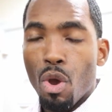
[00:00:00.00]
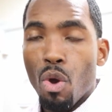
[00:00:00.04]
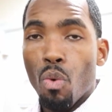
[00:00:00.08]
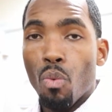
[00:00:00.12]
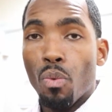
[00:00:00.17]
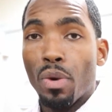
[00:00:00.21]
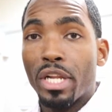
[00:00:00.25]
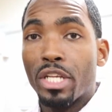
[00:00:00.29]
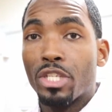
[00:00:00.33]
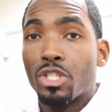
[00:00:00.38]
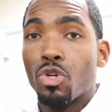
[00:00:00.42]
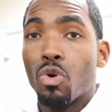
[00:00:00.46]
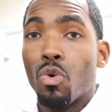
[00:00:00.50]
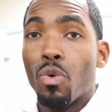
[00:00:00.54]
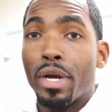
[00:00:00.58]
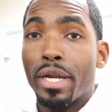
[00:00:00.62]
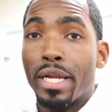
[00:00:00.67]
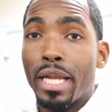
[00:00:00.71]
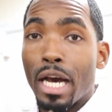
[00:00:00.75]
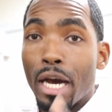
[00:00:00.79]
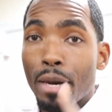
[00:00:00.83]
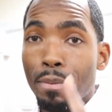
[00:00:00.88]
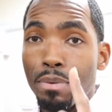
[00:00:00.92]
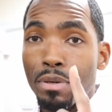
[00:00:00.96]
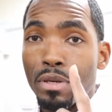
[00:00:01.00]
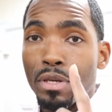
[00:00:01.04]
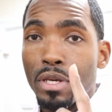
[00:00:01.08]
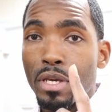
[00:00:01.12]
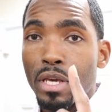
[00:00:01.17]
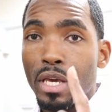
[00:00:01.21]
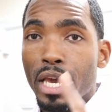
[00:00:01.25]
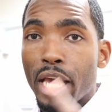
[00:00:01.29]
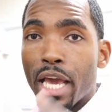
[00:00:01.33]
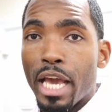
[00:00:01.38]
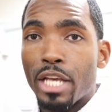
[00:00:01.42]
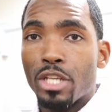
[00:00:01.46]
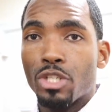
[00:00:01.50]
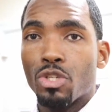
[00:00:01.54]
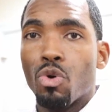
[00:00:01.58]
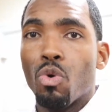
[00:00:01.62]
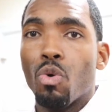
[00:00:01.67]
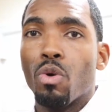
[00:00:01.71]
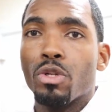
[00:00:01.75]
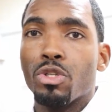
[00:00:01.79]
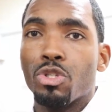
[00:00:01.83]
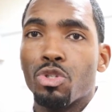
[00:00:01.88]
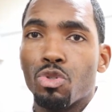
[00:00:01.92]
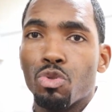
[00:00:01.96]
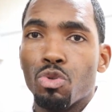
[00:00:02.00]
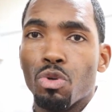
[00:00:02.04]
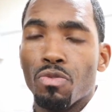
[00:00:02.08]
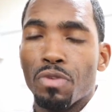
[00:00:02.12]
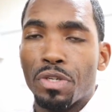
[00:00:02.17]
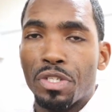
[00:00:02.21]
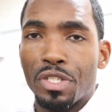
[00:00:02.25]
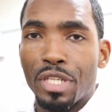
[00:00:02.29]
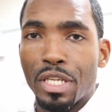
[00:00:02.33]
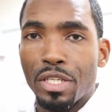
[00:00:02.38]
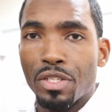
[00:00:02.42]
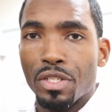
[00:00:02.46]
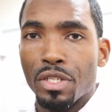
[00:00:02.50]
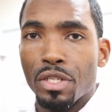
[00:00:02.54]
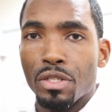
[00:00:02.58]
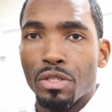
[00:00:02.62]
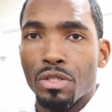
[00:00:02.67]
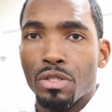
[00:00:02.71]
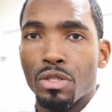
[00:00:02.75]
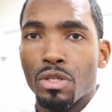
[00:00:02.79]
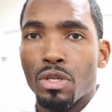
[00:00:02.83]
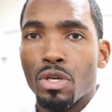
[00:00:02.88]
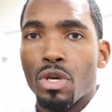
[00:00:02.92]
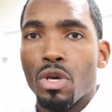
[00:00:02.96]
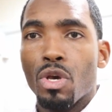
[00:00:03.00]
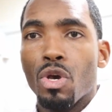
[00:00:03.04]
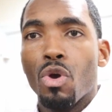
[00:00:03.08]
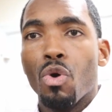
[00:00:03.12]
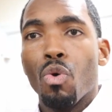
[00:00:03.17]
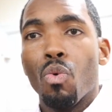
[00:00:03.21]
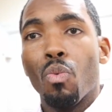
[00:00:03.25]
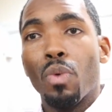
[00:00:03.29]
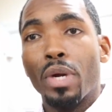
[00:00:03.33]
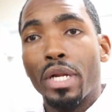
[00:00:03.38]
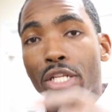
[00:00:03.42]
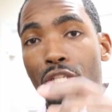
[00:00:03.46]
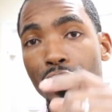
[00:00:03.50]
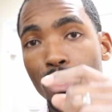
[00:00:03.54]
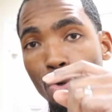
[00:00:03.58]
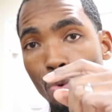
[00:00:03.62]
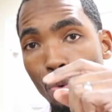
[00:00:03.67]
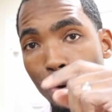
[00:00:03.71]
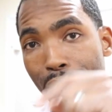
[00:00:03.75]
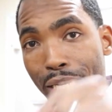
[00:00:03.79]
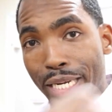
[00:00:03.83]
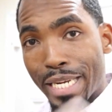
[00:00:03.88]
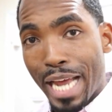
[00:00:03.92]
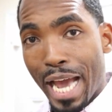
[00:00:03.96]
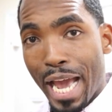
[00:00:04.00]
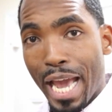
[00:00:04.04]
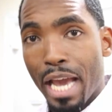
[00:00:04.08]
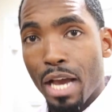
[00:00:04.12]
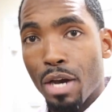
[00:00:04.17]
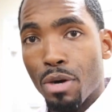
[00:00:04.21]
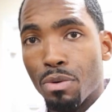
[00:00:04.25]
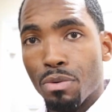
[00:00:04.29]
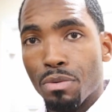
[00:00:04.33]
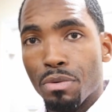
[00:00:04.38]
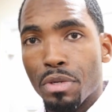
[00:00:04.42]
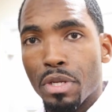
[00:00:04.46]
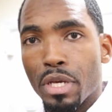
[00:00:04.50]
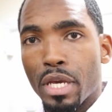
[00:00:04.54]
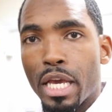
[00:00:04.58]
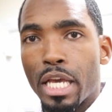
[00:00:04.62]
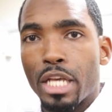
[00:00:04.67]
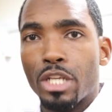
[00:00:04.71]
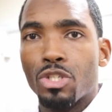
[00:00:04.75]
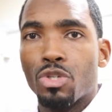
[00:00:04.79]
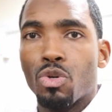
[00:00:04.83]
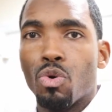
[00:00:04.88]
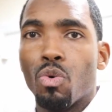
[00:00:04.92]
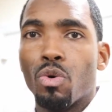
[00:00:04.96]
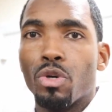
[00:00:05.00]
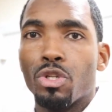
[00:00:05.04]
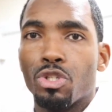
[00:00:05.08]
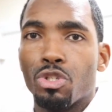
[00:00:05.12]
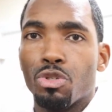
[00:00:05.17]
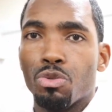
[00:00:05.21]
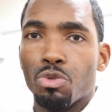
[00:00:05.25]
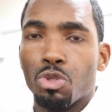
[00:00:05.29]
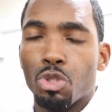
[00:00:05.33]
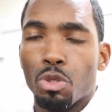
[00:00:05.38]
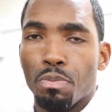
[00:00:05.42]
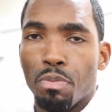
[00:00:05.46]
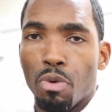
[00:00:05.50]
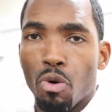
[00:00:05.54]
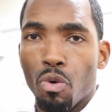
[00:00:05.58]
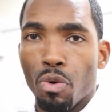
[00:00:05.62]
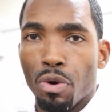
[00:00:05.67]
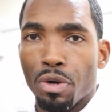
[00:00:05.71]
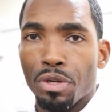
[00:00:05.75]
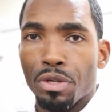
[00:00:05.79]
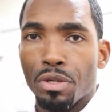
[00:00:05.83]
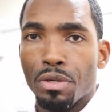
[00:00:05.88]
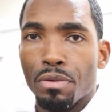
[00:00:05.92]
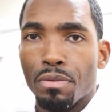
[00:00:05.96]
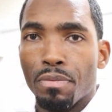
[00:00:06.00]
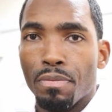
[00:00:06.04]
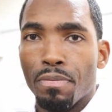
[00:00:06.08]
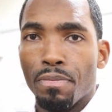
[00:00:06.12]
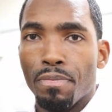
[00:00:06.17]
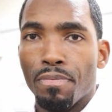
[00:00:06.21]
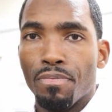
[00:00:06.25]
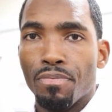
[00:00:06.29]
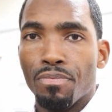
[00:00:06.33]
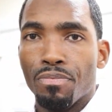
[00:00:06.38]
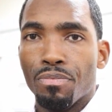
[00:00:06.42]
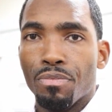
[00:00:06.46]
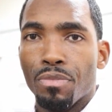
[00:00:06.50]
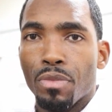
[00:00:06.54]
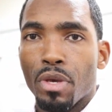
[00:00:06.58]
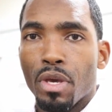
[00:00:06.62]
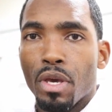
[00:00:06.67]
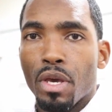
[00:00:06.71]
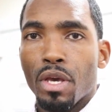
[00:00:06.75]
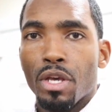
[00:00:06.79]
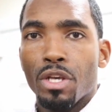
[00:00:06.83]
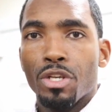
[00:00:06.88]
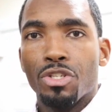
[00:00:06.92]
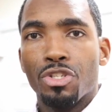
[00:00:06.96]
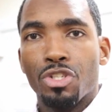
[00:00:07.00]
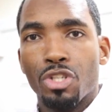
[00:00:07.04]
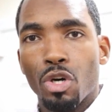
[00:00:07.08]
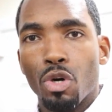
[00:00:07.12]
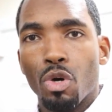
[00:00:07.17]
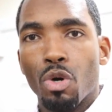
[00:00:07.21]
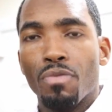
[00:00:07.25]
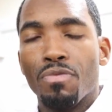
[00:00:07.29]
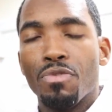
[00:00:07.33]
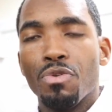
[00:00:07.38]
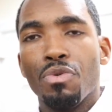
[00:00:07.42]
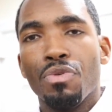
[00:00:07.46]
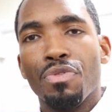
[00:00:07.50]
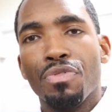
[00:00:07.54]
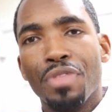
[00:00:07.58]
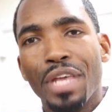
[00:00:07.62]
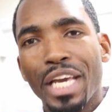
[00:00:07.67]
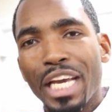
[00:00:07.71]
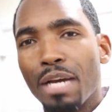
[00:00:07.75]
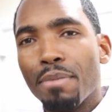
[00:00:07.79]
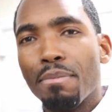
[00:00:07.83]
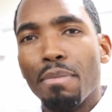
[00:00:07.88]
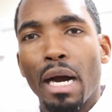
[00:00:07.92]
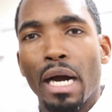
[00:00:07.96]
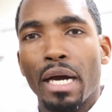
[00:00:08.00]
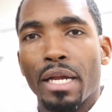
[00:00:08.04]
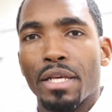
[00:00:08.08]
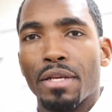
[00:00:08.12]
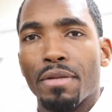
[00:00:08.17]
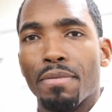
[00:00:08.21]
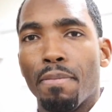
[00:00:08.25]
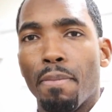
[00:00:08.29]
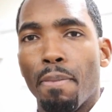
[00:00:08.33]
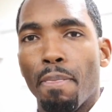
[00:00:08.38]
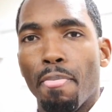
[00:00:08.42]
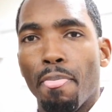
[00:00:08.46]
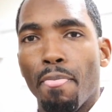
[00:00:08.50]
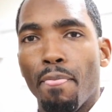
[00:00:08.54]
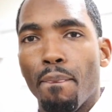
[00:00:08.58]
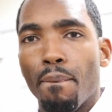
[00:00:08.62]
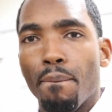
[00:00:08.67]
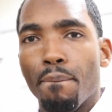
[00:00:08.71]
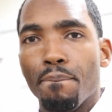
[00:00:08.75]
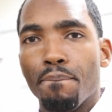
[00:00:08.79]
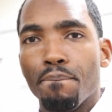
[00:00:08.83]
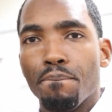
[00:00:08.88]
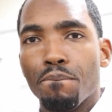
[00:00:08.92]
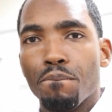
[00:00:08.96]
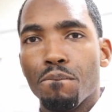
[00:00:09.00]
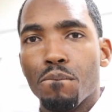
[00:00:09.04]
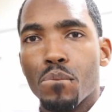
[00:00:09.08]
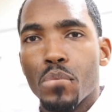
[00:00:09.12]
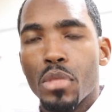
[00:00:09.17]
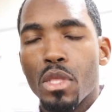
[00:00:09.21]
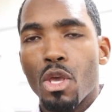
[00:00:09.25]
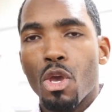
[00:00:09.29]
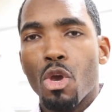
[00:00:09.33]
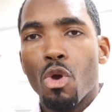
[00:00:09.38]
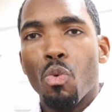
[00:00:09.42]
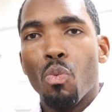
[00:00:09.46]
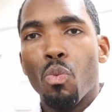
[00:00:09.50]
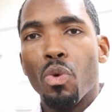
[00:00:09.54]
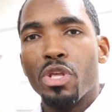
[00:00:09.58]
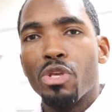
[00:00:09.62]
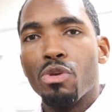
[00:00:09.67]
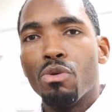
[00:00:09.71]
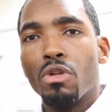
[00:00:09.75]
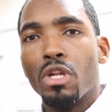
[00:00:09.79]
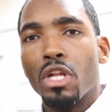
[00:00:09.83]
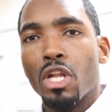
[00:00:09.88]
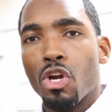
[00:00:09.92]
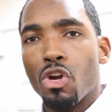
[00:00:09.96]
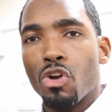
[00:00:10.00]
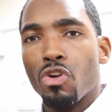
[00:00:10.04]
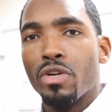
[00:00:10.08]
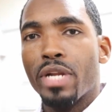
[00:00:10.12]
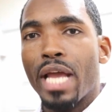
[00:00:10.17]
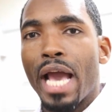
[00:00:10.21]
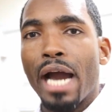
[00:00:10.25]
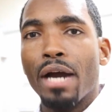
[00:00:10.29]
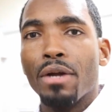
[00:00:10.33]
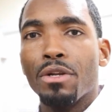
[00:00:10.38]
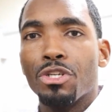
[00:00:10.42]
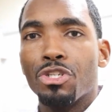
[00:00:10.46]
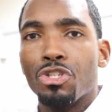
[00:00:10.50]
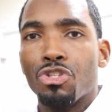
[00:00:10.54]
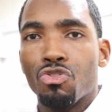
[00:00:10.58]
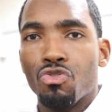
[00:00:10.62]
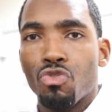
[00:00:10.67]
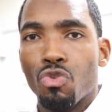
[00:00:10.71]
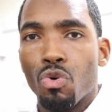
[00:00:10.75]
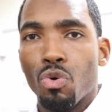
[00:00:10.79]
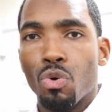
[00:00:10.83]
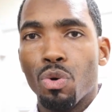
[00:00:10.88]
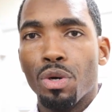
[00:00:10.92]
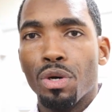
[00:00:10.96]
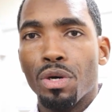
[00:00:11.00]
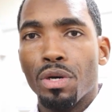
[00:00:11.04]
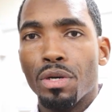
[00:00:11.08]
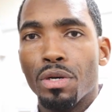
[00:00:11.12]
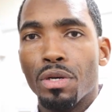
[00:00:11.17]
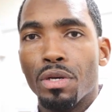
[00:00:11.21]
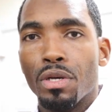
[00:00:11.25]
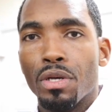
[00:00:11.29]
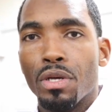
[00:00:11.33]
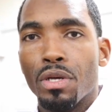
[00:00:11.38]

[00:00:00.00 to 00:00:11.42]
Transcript: When it's going up, it's going to a resistance when it's going down, it's going to support. So if you think about it, when you learn how to draw